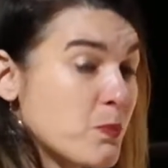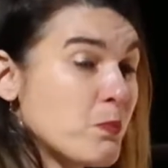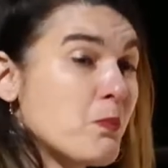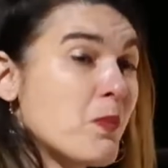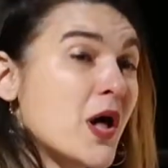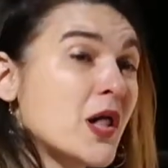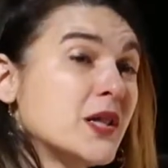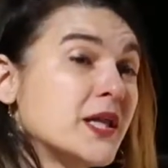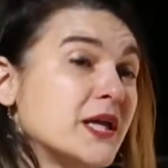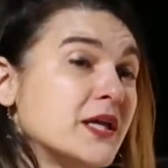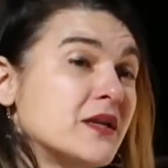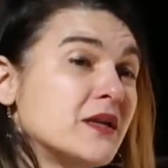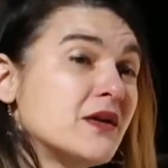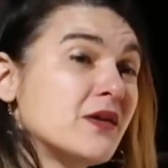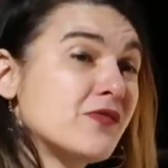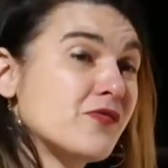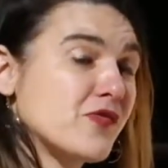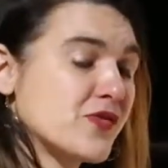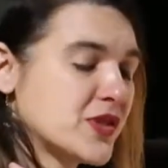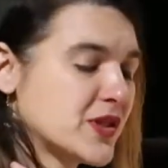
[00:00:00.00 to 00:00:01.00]

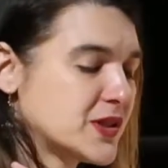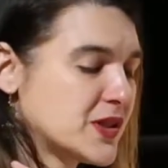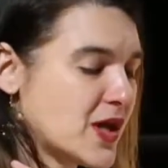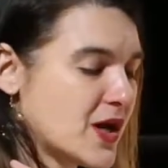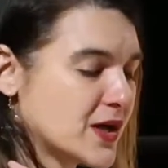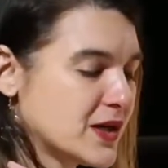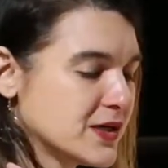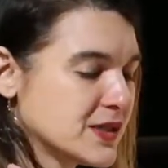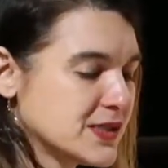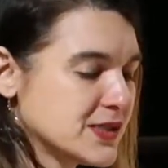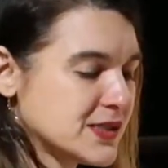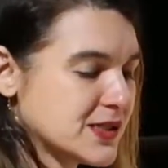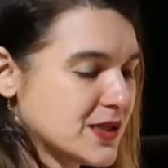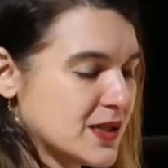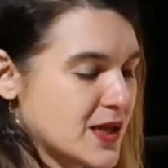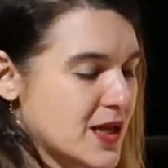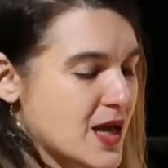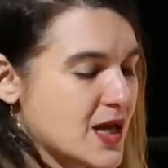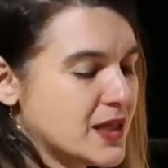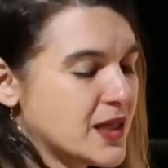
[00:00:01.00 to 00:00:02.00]
Mullein for the lungs,
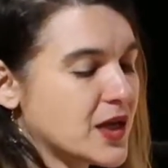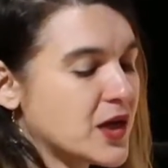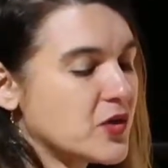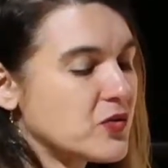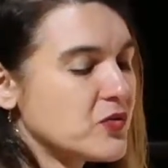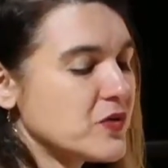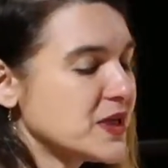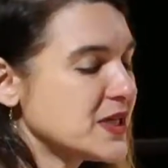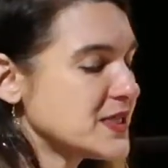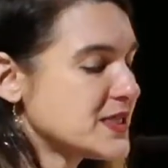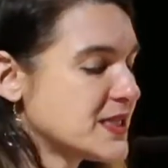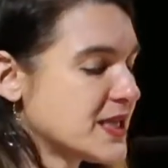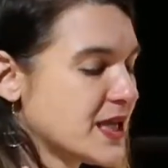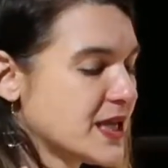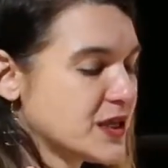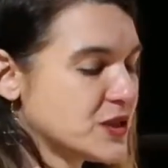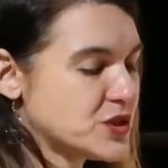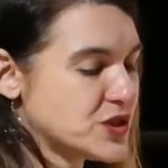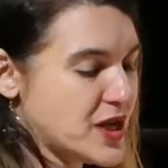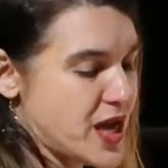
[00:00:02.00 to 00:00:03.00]
like a
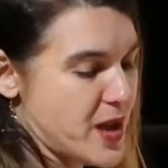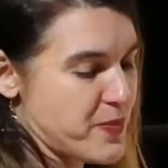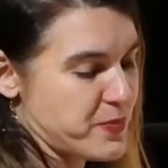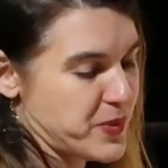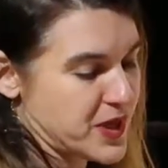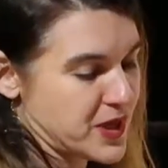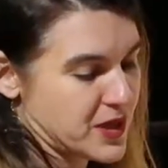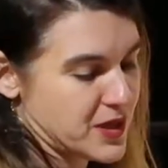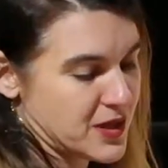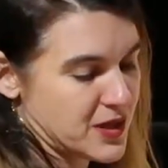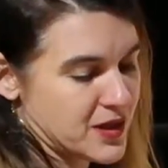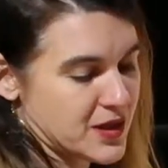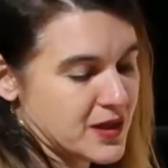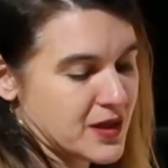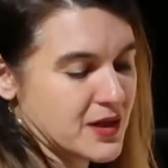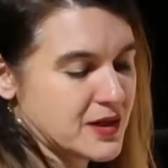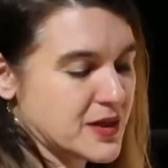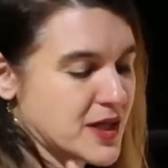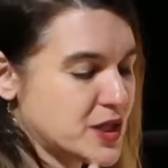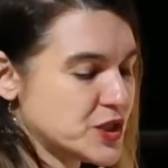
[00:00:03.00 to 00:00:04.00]
restaged epic,
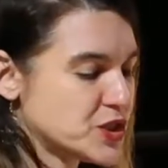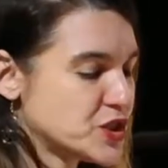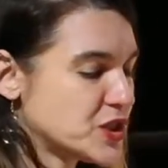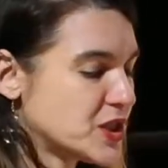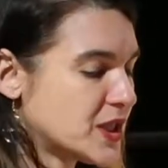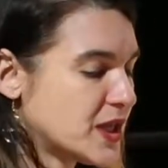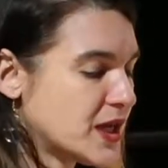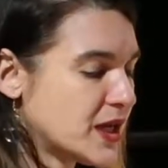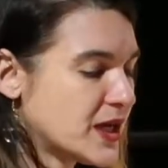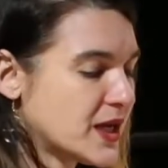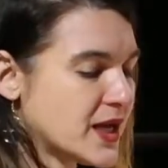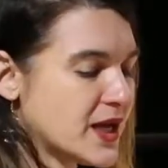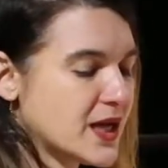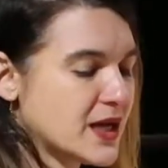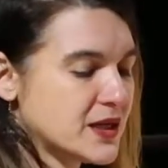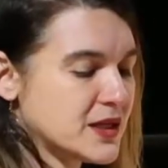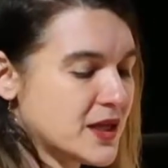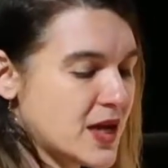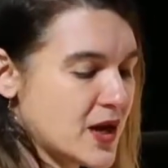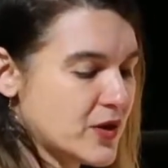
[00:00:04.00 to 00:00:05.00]
calendula
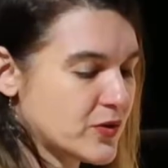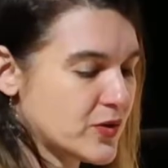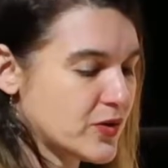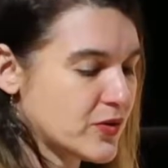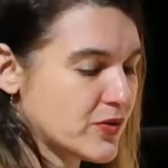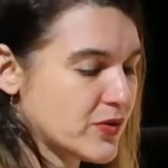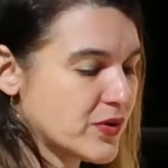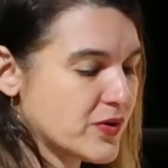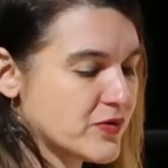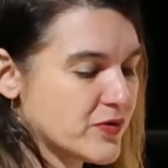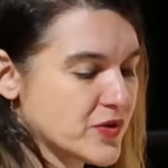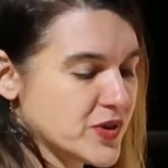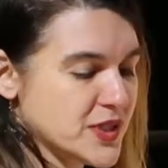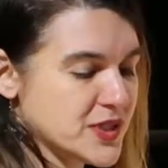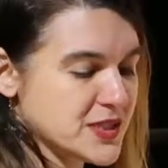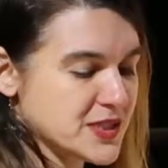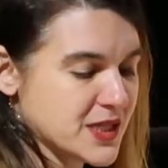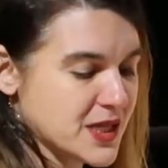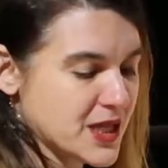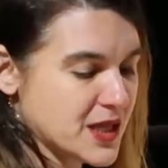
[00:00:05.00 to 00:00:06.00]
and yarrow for the
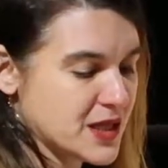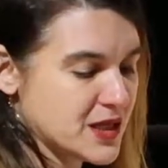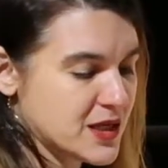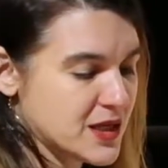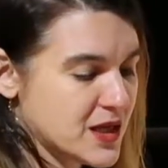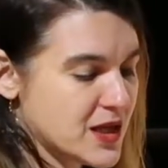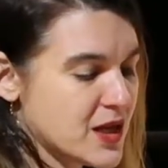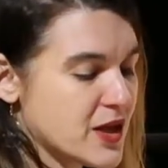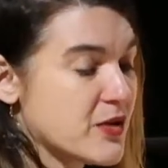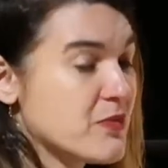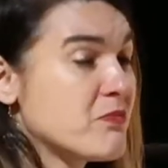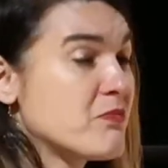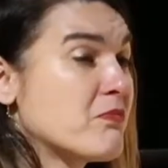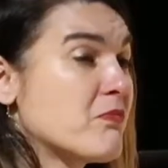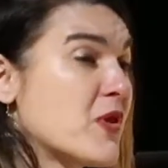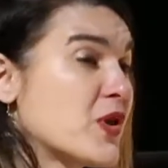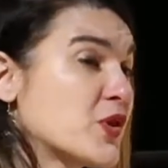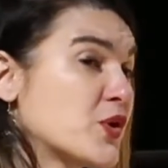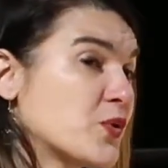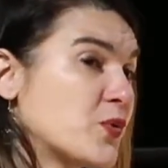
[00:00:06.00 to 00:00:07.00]
skin,
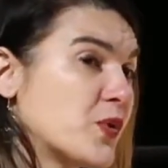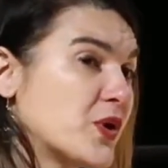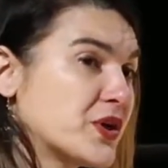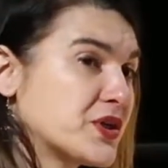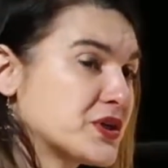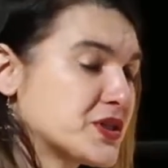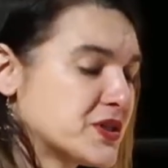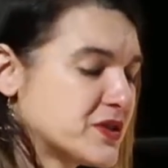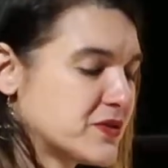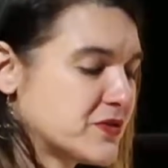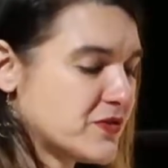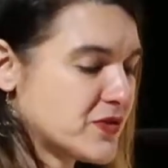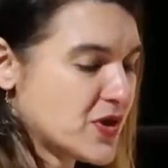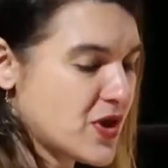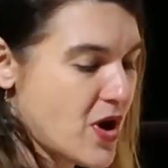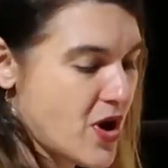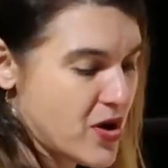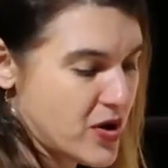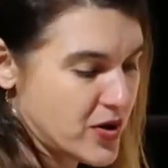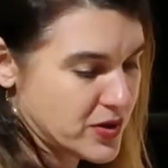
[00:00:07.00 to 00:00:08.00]
motherwort for the
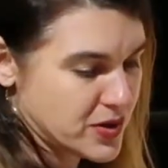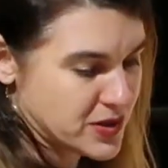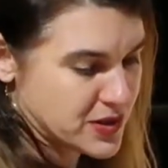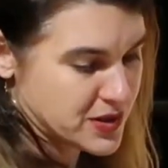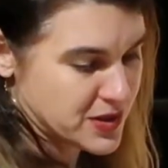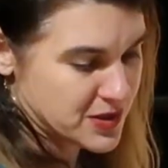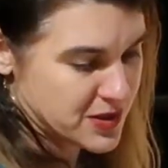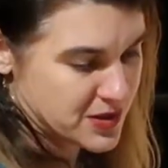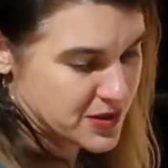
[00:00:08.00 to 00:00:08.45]
heart.